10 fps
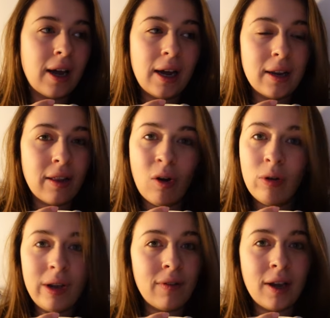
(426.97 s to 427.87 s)
and the
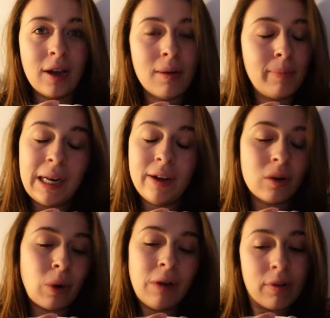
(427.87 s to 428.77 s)
whole evening completely got
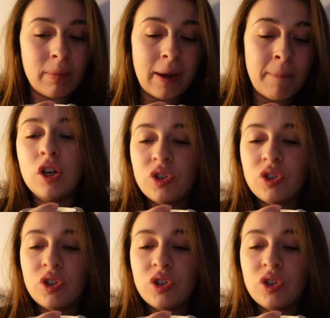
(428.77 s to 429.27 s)
away from me.